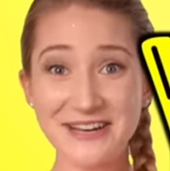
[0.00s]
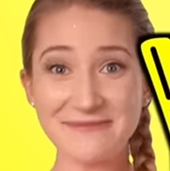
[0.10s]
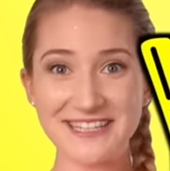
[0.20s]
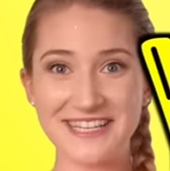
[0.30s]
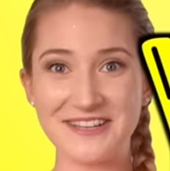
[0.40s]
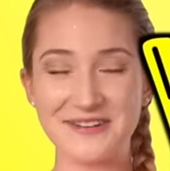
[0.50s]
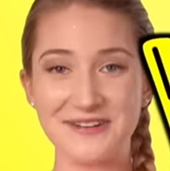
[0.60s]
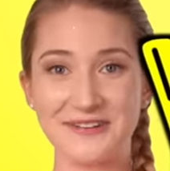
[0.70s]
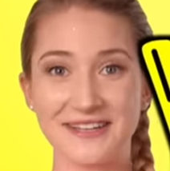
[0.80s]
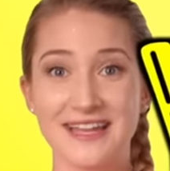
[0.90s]

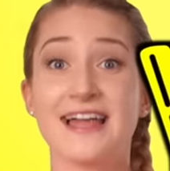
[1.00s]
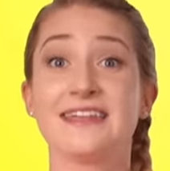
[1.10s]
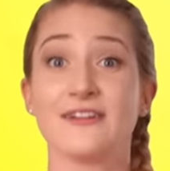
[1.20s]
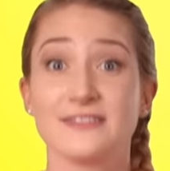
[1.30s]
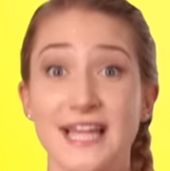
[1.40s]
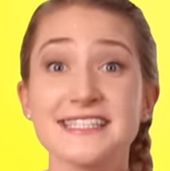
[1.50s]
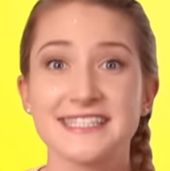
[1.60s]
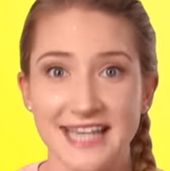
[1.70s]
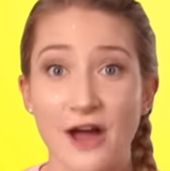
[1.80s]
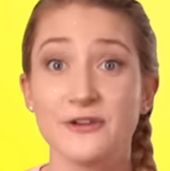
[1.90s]
W. Now let's
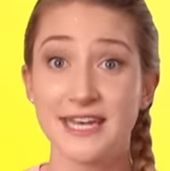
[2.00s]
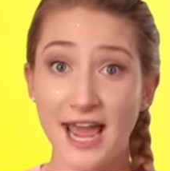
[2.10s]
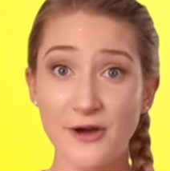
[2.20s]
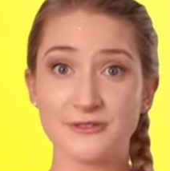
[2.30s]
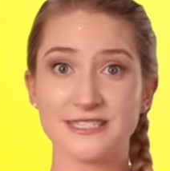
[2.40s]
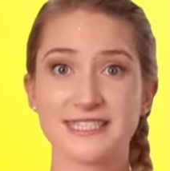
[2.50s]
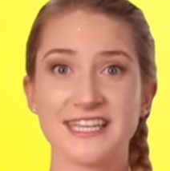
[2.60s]
sound it out.